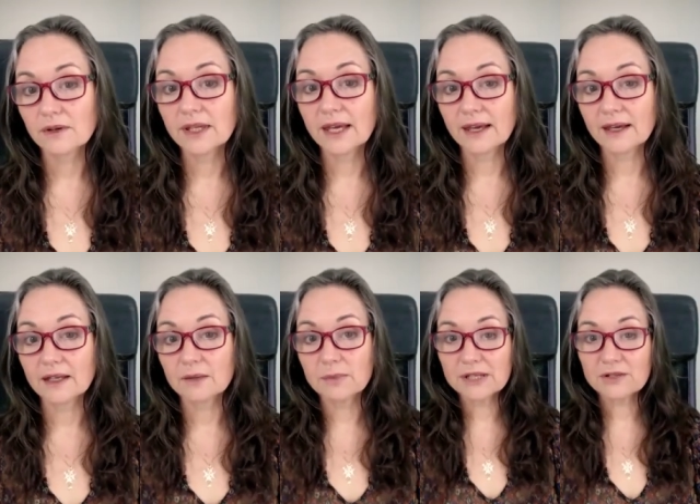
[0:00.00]
Yeah,
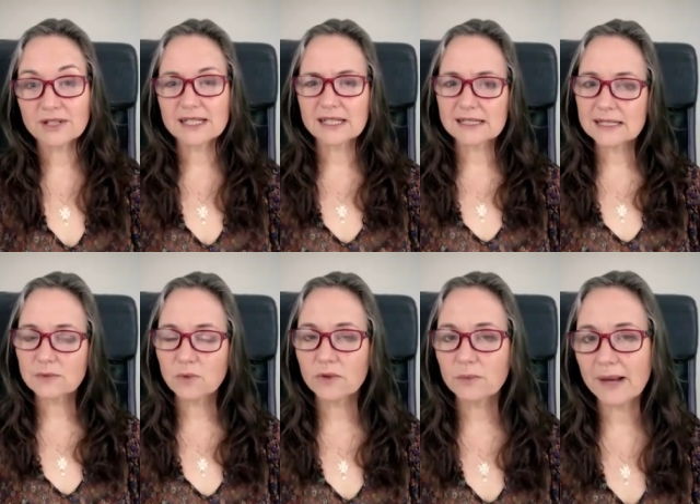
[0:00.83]
it'd be interesting to see
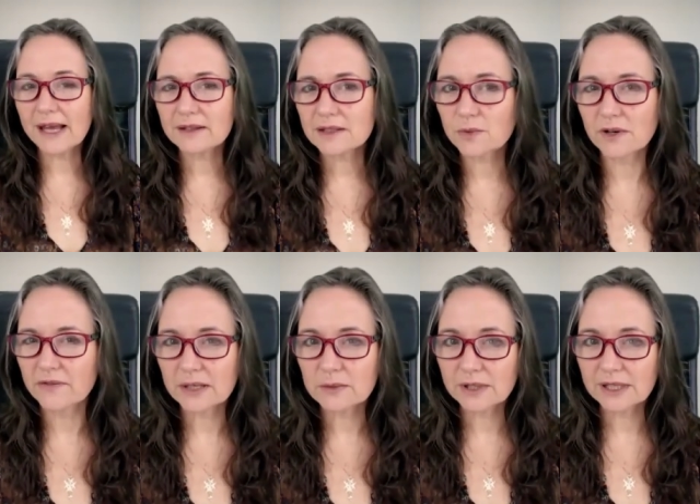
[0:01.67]
what the patterns were, if
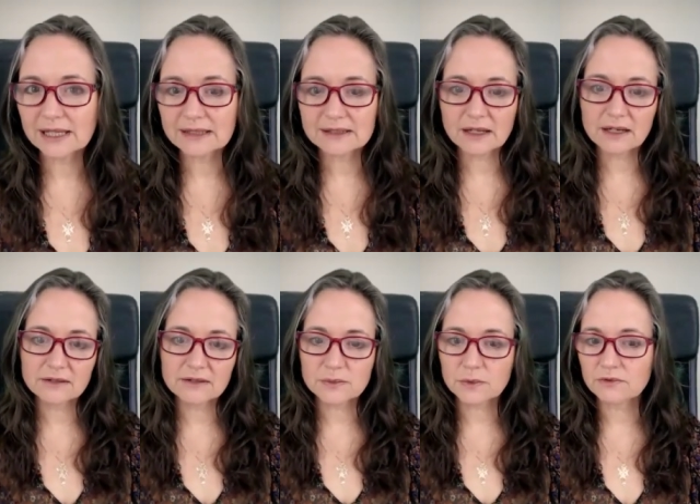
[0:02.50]
anybody like
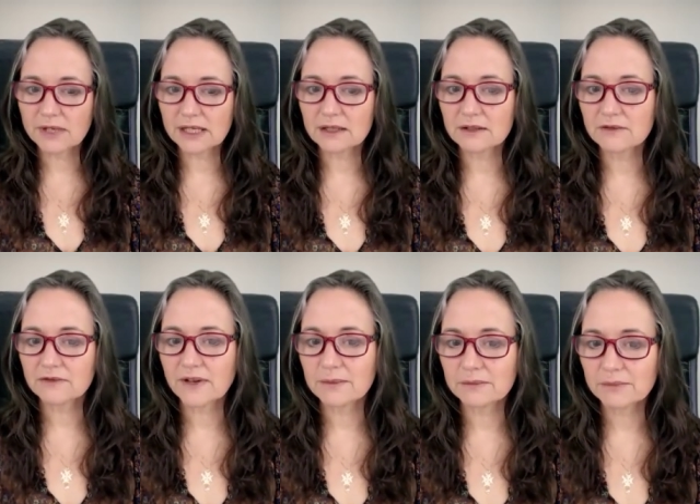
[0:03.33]
diaries were written of,
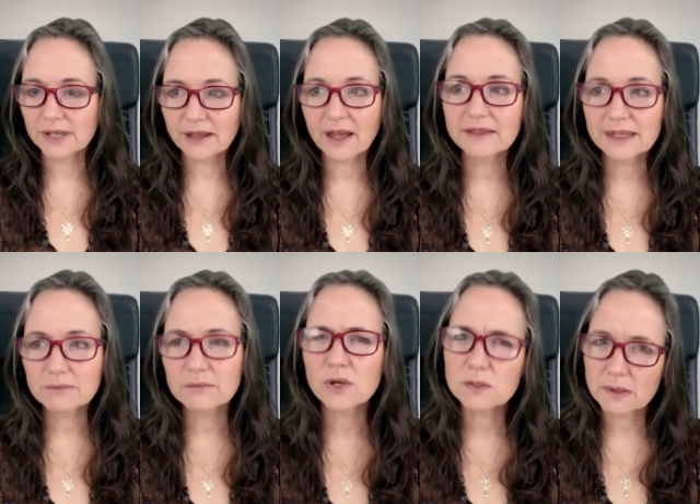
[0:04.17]
but I think
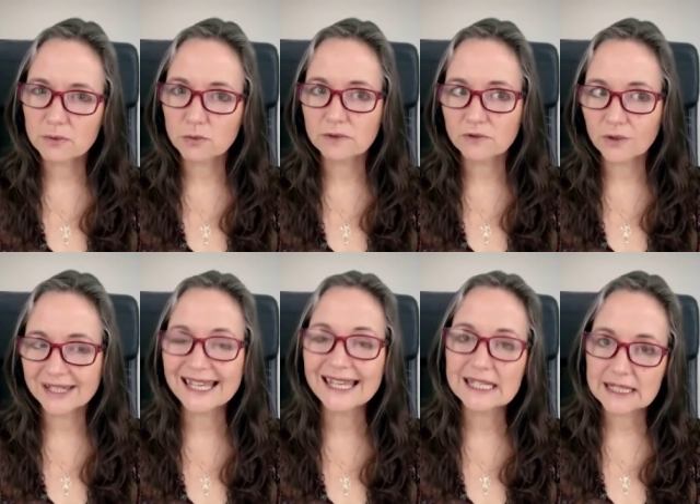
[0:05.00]
most people would have gone
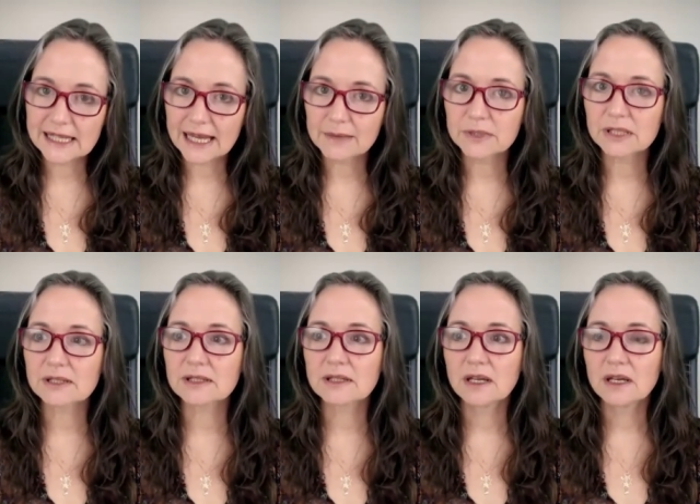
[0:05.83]
into their
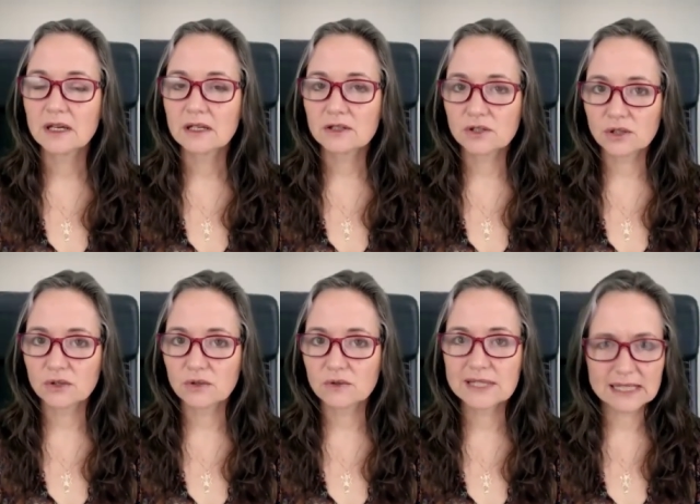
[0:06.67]
hammocks
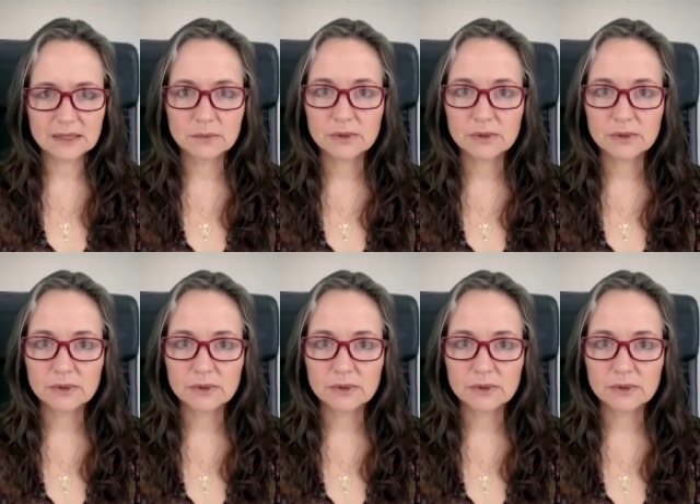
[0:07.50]
to sleep.